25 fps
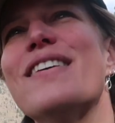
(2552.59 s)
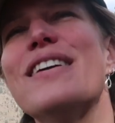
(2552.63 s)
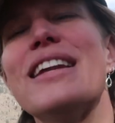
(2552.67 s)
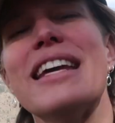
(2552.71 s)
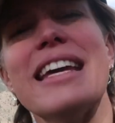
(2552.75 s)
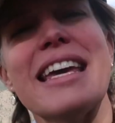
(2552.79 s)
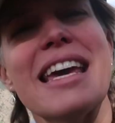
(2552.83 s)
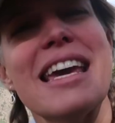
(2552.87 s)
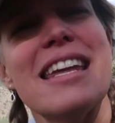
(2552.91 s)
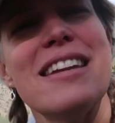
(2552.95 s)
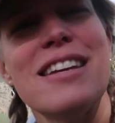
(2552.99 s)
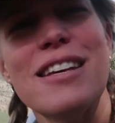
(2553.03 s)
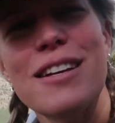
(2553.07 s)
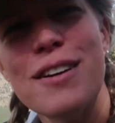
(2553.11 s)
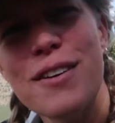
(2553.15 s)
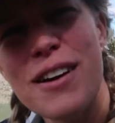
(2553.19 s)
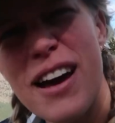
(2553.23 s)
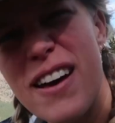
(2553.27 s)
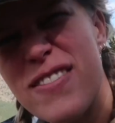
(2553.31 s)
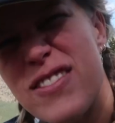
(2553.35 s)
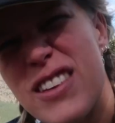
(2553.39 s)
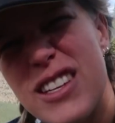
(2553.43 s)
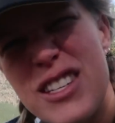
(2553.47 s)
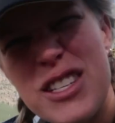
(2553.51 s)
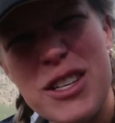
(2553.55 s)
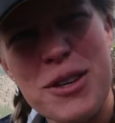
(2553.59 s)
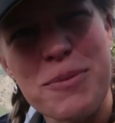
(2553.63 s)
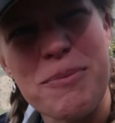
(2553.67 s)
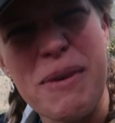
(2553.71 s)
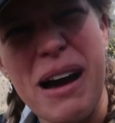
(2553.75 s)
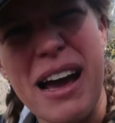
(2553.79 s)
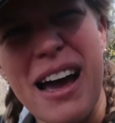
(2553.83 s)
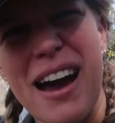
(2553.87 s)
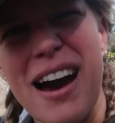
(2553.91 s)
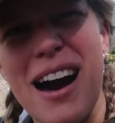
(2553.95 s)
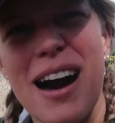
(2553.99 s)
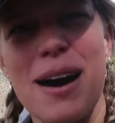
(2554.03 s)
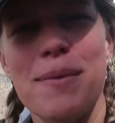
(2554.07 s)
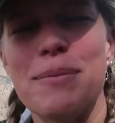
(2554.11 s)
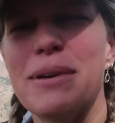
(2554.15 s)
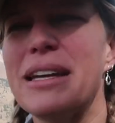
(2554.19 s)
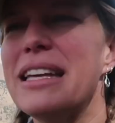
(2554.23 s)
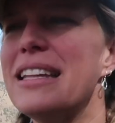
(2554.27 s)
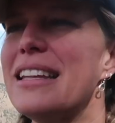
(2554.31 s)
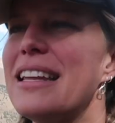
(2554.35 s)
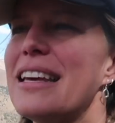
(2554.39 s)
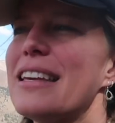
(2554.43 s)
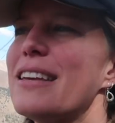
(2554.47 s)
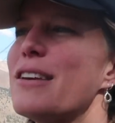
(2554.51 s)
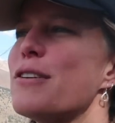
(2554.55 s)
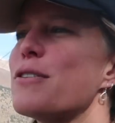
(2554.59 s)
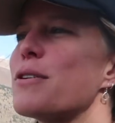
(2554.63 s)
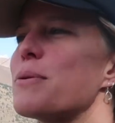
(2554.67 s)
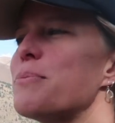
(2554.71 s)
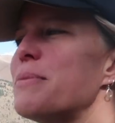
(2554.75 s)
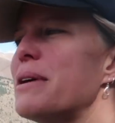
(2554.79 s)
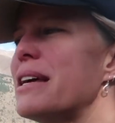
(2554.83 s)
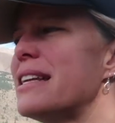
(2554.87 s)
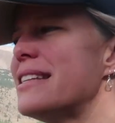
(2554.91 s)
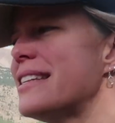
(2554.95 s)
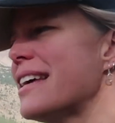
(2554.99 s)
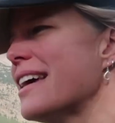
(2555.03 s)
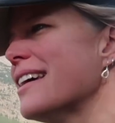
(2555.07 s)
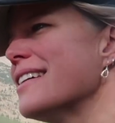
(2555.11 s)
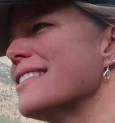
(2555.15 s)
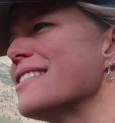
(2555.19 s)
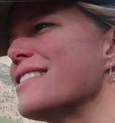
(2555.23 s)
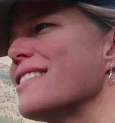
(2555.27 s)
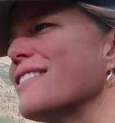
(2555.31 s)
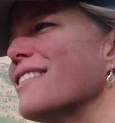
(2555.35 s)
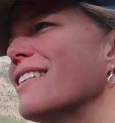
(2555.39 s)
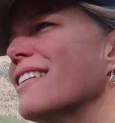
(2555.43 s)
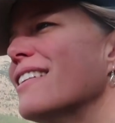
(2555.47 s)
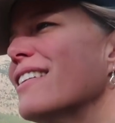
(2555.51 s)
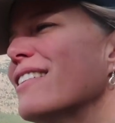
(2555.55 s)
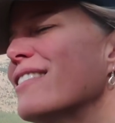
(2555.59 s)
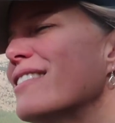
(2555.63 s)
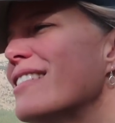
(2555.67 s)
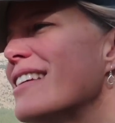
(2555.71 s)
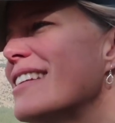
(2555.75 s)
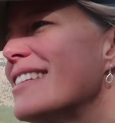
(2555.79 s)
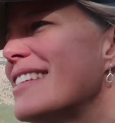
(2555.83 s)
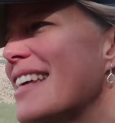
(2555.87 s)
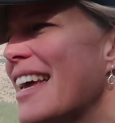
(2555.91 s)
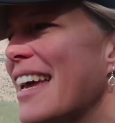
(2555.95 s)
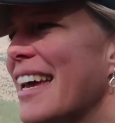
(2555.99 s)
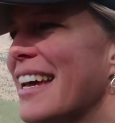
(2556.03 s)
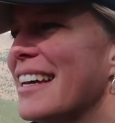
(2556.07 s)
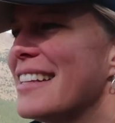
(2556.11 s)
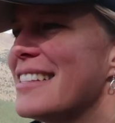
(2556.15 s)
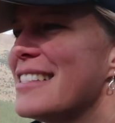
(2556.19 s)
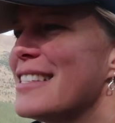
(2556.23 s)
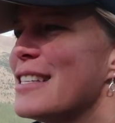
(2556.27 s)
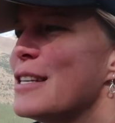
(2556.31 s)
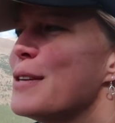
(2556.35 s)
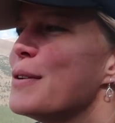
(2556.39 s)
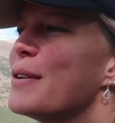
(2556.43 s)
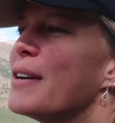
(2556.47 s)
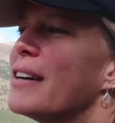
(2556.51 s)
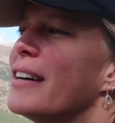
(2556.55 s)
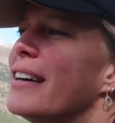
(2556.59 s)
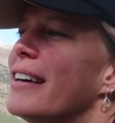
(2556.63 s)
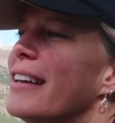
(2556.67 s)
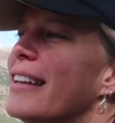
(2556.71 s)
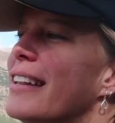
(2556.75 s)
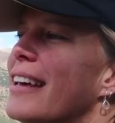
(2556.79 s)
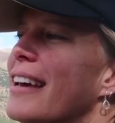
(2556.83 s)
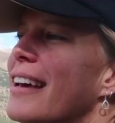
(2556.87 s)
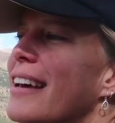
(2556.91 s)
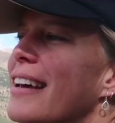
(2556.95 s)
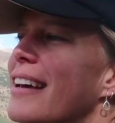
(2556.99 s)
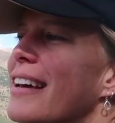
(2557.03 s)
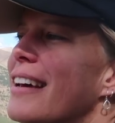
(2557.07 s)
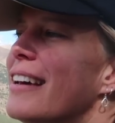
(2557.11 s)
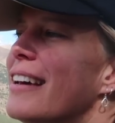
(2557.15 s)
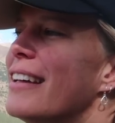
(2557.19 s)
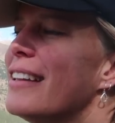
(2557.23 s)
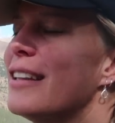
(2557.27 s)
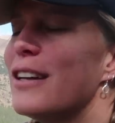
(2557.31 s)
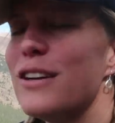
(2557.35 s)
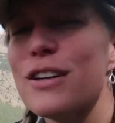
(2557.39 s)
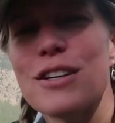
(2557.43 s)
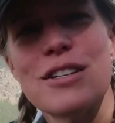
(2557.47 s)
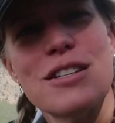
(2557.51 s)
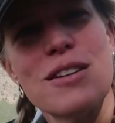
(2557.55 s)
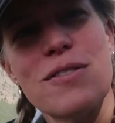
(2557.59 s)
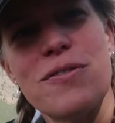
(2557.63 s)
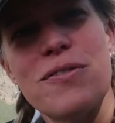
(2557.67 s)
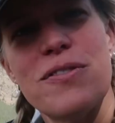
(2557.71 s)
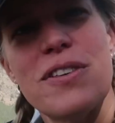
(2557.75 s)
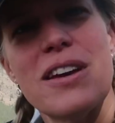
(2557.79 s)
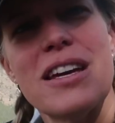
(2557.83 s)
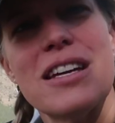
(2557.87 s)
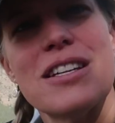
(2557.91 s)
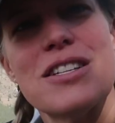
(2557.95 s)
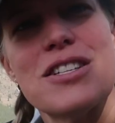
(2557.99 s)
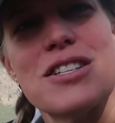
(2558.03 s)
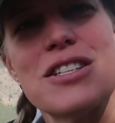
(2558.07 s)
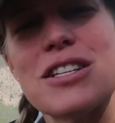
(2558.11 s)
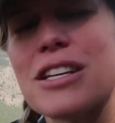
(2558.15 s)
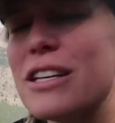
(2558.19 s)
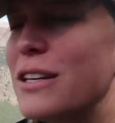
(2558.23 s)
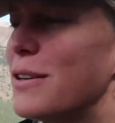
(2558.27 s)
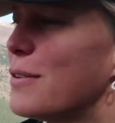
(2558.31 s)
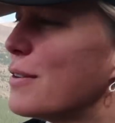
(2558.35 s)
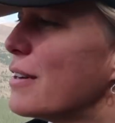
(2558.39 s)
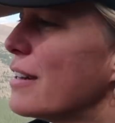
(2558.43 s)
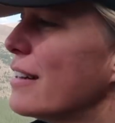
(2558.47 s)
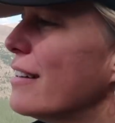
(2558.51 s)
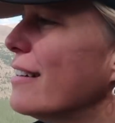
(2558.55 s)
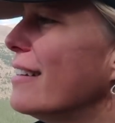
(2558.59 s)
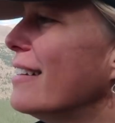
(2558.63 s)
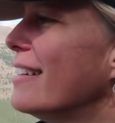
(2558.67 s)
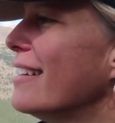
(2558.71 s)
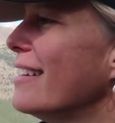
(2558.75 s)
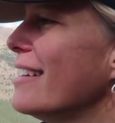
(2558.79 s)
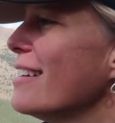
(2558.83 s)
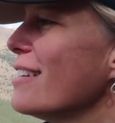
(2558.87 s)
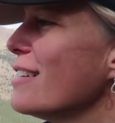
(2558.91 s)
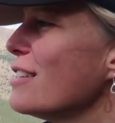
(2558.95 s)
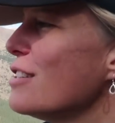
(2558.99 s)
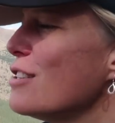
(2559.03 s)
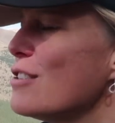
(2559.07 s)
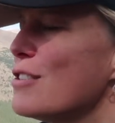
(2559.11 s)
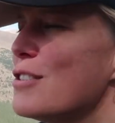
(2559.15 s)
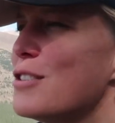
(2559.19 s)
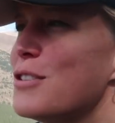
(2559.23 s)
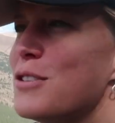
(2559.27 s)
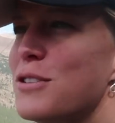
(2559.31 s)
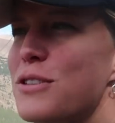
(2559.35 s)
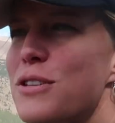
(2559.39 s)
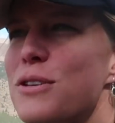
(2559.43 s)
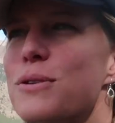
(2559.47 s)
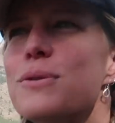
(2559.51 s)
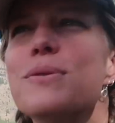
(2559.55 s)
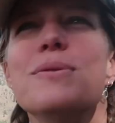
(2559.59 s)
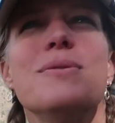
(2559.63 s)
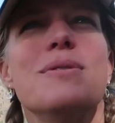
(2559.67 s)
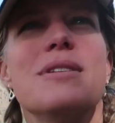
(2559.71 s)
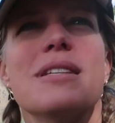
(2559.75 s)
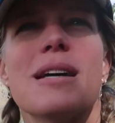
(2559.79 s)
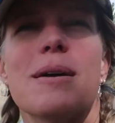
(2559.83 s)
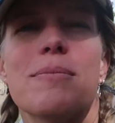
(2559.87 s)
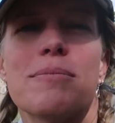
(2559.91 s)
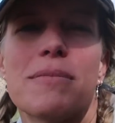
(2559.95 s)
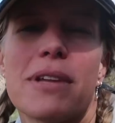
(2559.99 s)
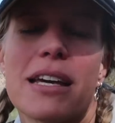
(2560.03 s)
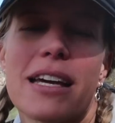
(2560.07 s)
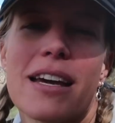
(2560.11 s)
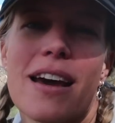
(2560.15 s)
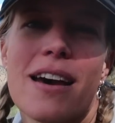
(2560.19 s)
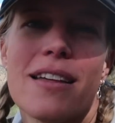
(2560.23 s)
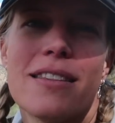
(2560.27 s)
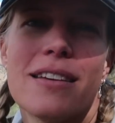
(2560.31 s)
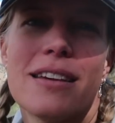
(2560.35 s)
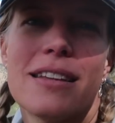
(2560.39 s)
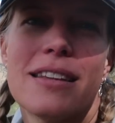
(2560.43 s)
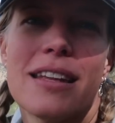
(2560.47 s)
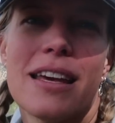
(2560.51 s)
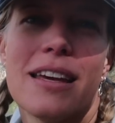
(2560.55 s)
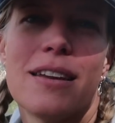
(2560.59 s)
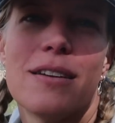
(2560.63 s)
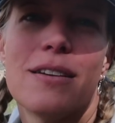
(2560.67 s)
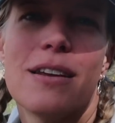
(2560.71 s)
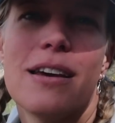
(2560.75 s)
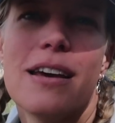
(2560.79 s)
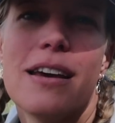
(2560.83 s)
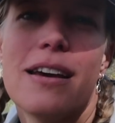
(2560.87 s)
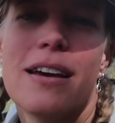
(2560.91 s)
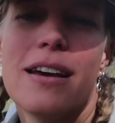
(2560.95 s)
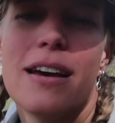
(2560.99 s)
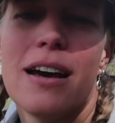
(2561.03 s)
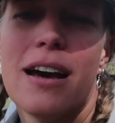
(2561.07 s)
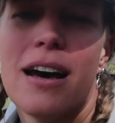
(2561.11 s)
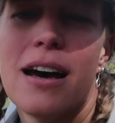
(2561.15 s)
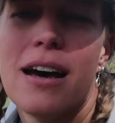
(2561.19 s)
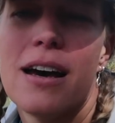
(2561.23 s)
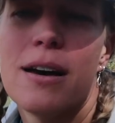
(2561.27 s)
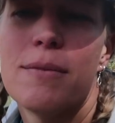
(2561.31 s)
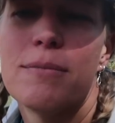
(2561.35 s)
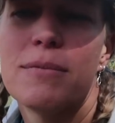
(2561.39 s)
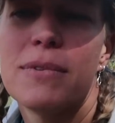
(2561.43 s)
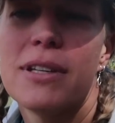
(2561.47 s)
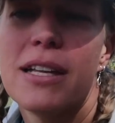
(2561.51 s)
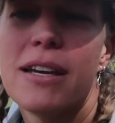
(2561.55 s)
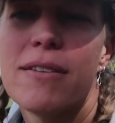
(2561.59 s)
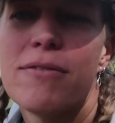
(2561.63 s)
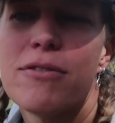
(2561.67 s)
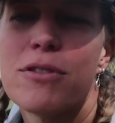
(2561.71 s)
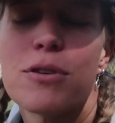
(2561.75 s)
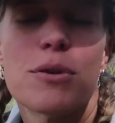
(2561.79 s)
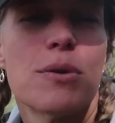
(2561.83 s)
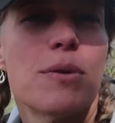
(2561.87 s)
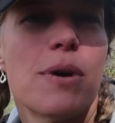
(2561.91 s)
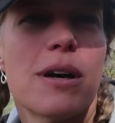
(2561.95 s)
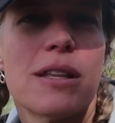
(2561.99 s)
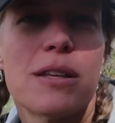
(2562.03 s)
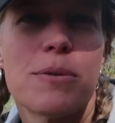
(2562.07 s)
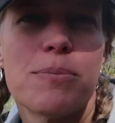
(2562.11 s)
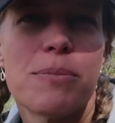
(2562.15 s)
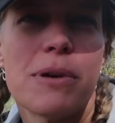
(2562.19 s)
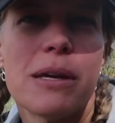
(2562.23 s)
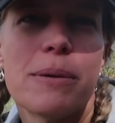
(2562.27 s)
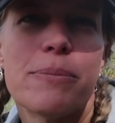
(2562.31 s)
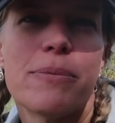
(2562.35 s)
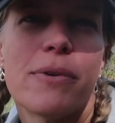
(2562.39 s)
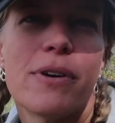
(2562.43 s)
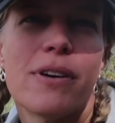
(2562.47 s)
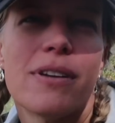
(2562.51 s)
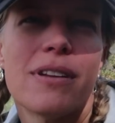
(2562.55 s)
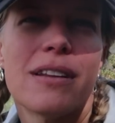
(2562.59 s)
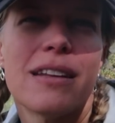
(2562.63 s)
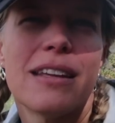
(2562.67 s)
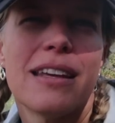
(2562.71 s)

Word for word: And again, you don't have to do my hobby. Like you could be a dancer and learn to dance. You could learn to fish. You could you could just do something other than um, live through other people.